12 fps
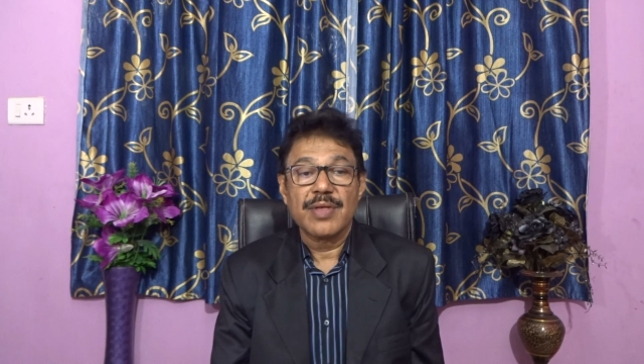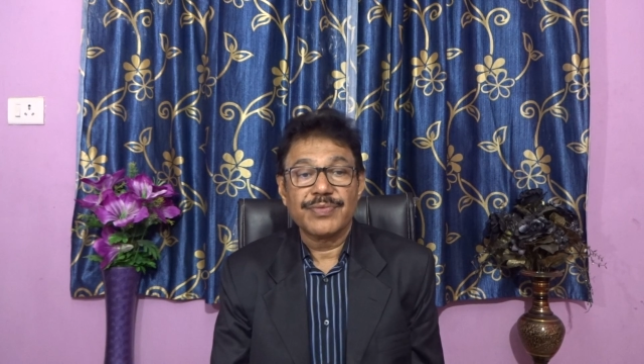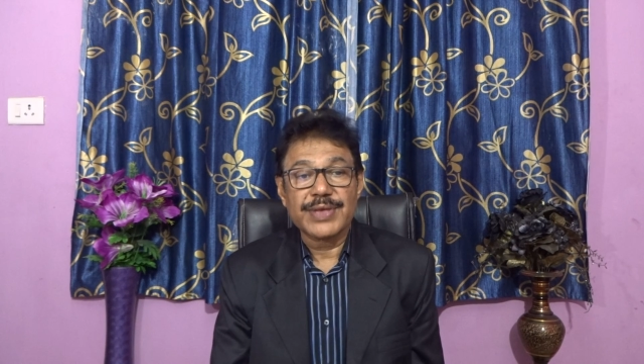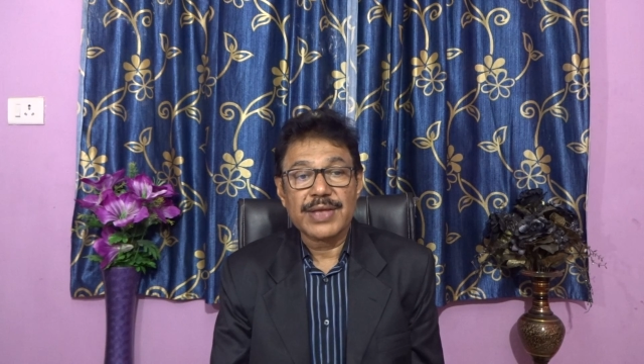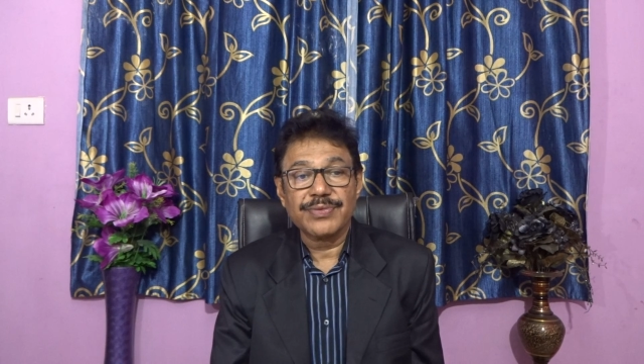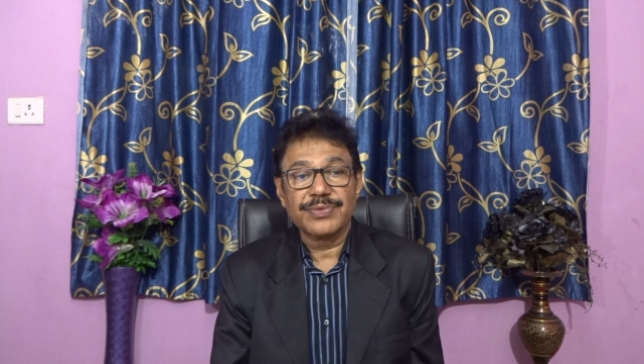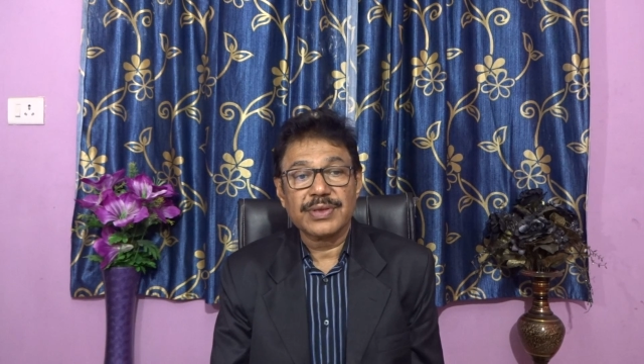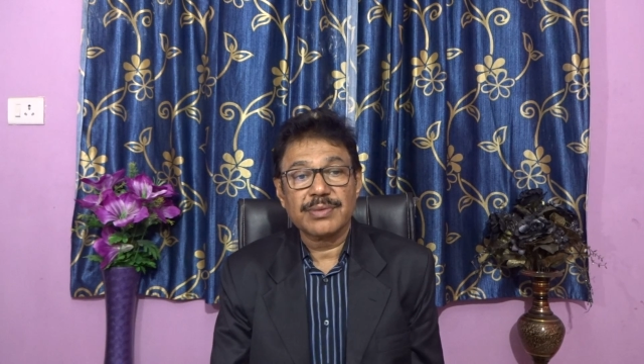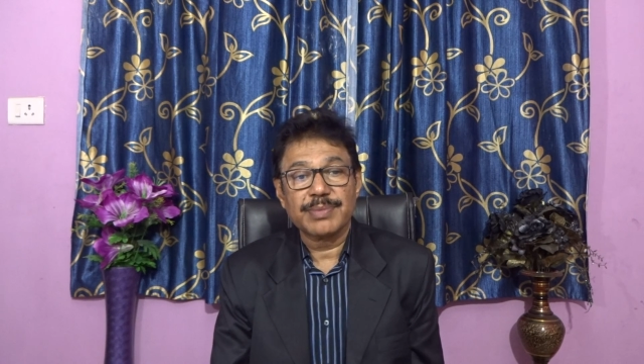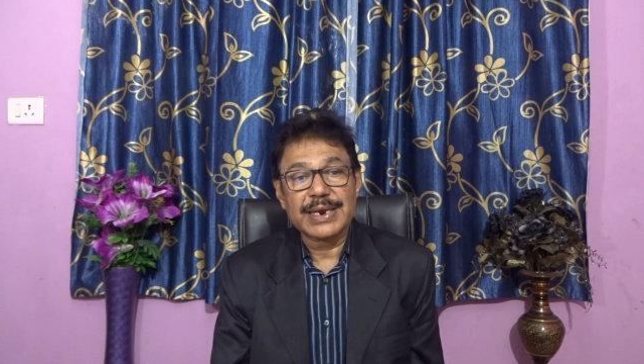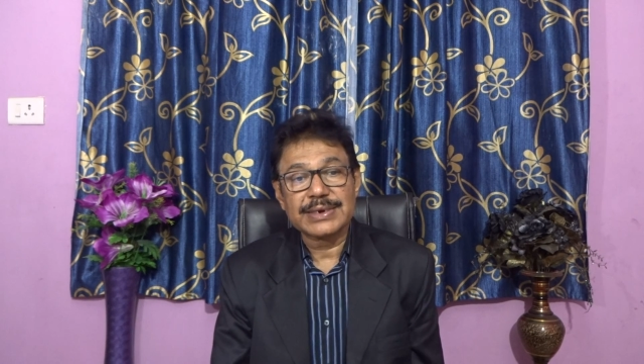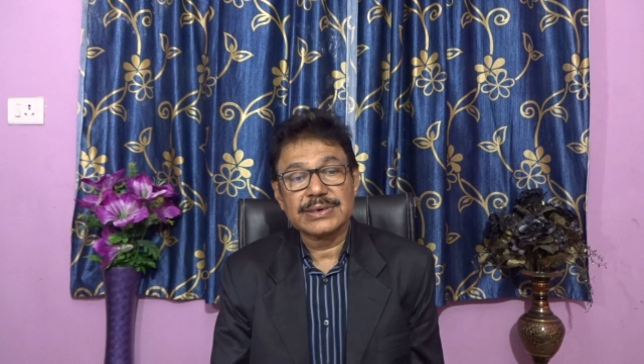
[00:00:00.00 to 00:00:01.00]
changes in
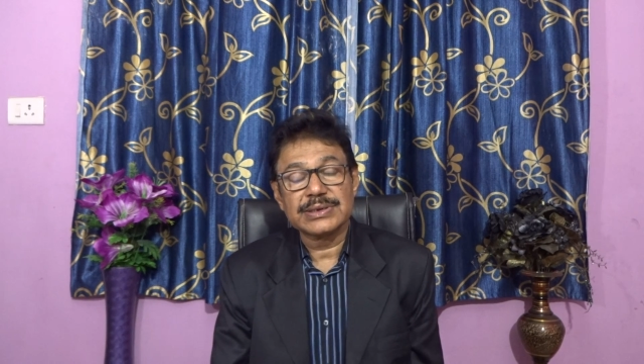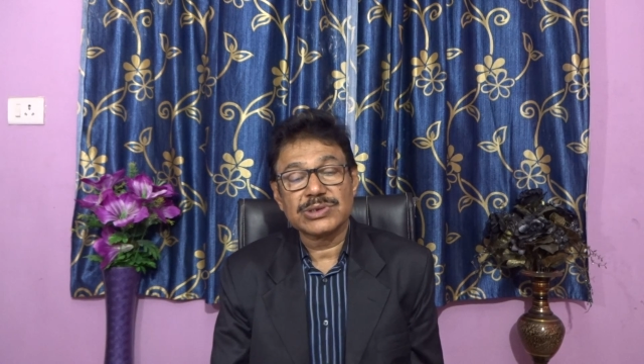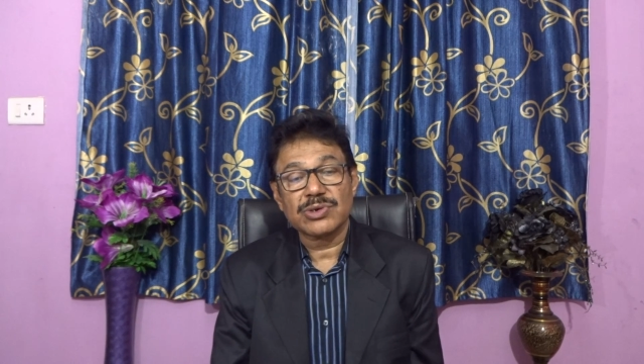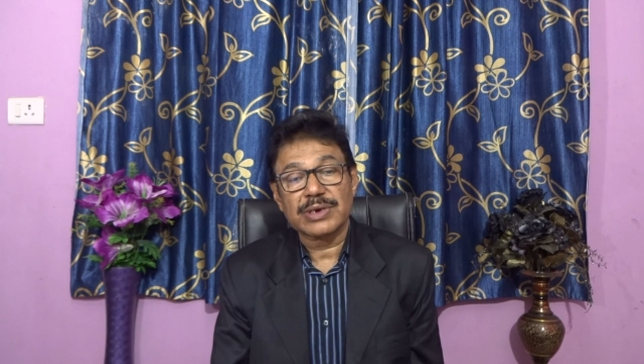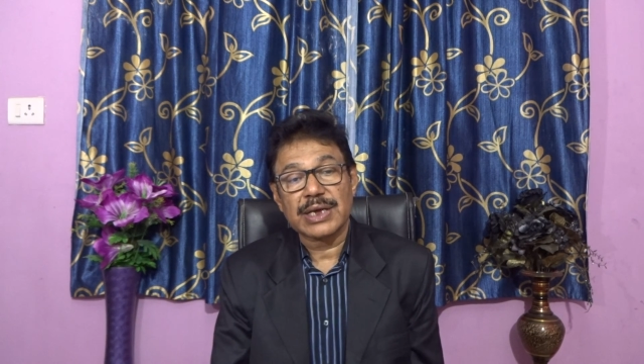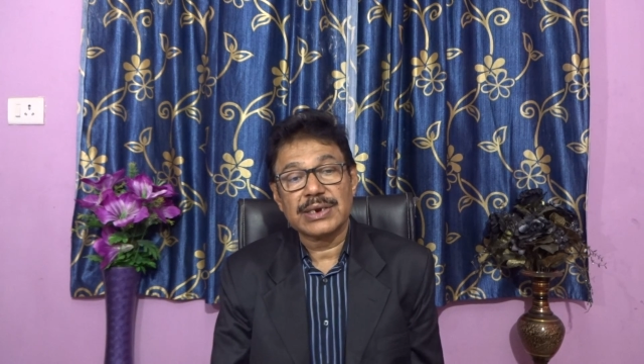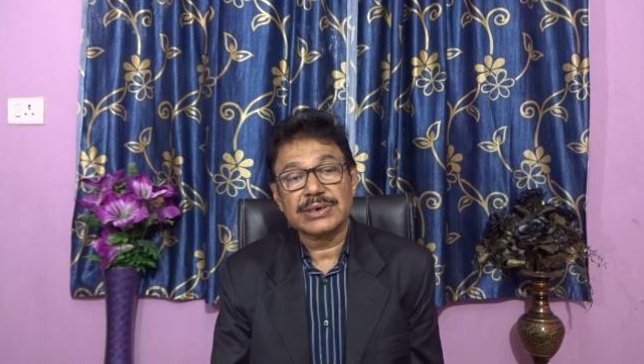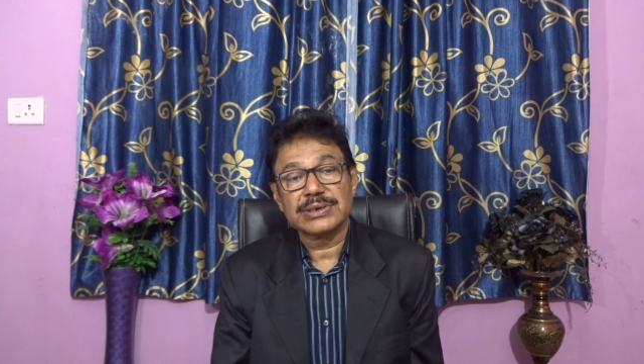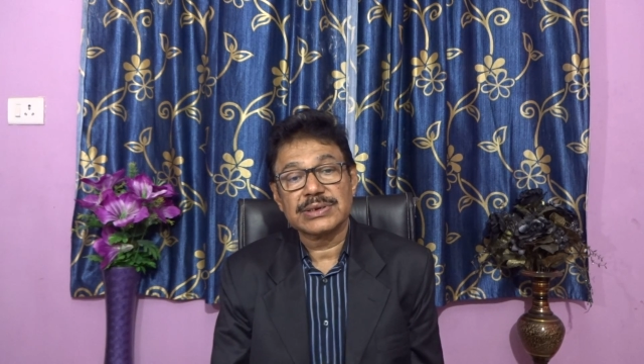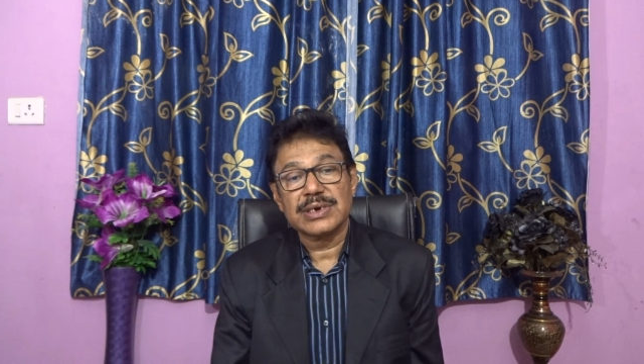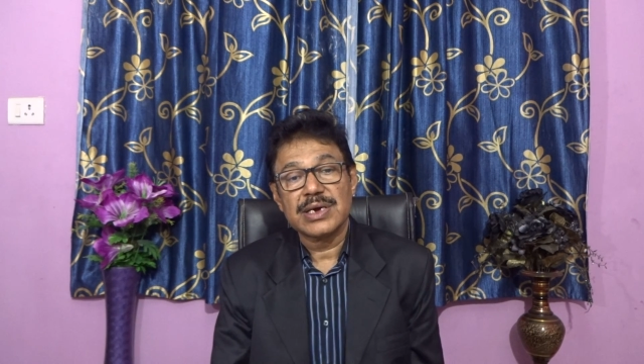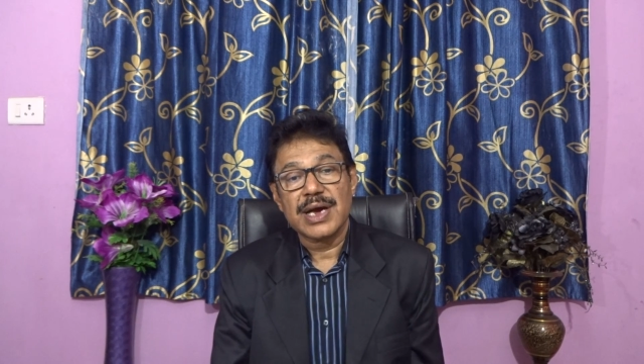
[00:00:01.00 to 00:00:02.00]
brightness or colors,
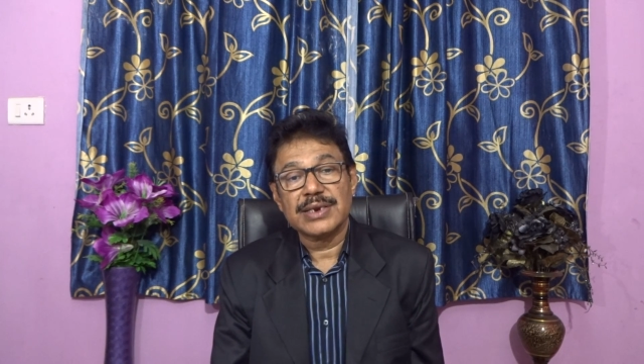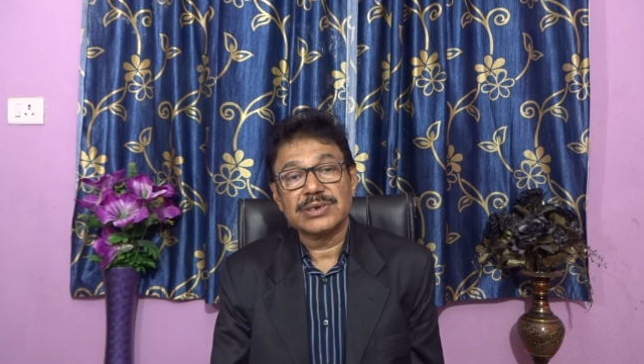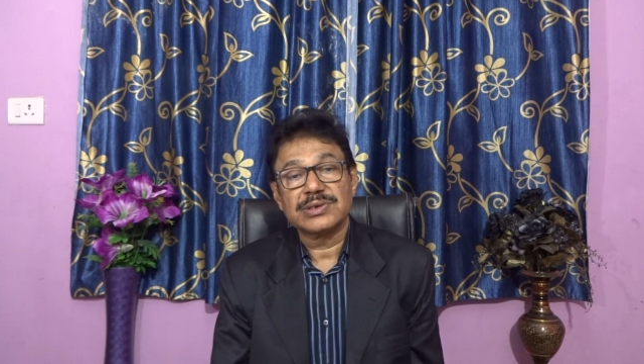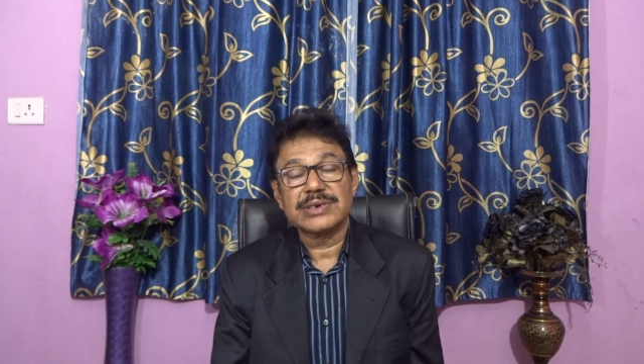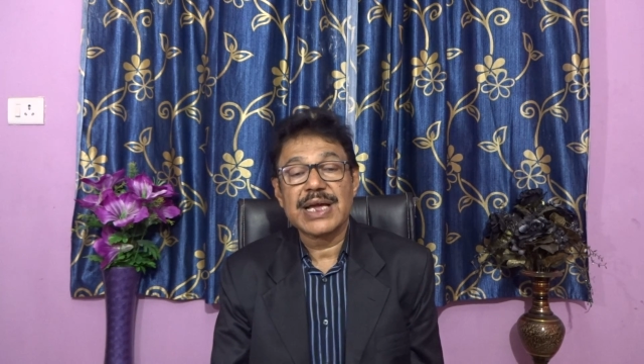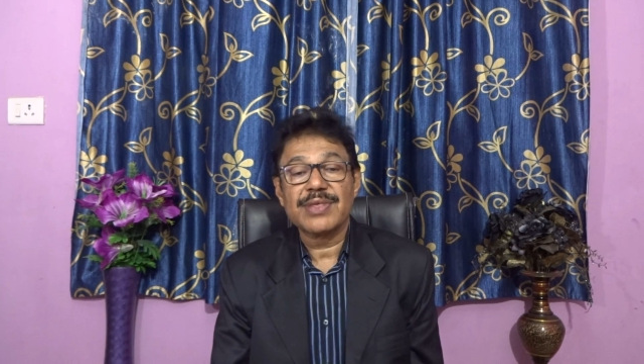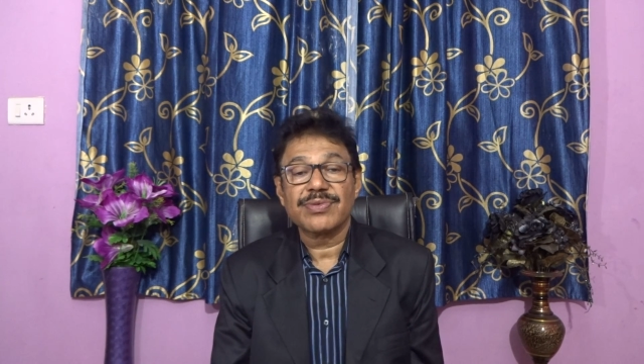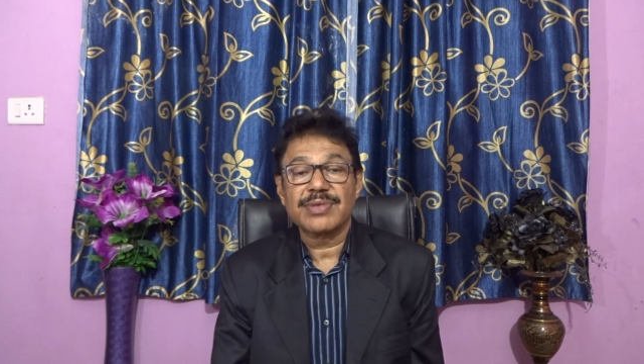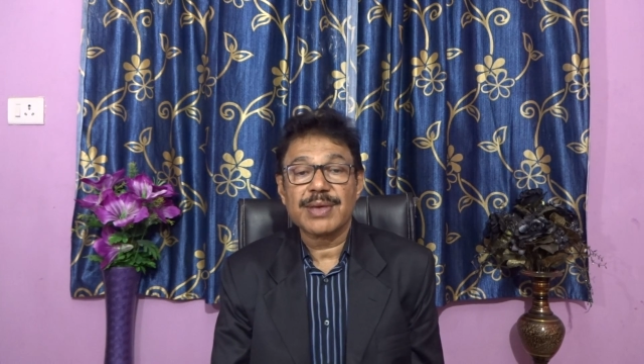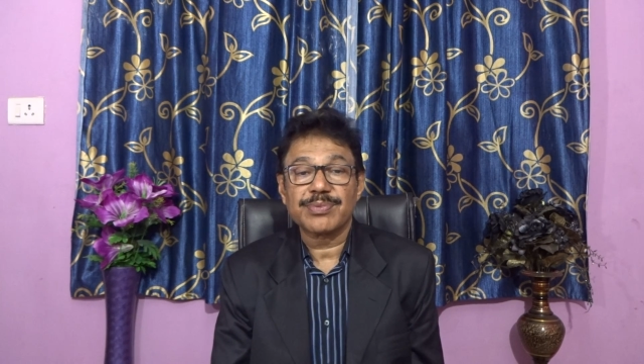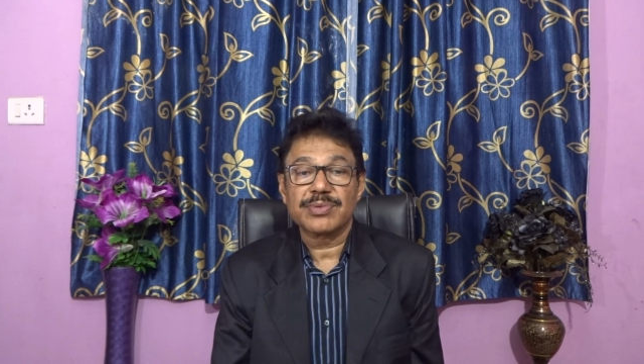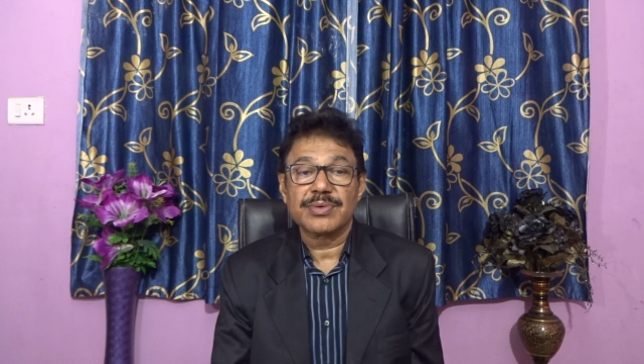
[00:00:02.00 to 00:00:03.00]
and strange
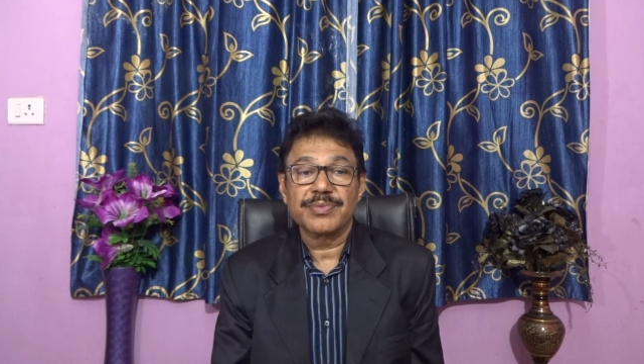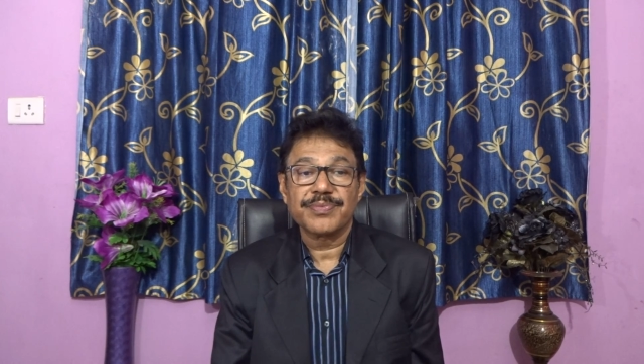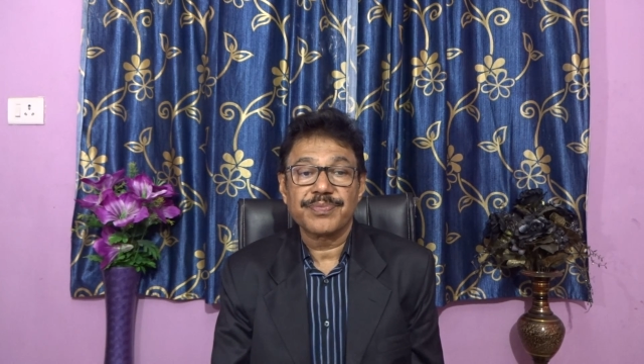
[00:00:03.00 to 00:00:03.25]
shapes.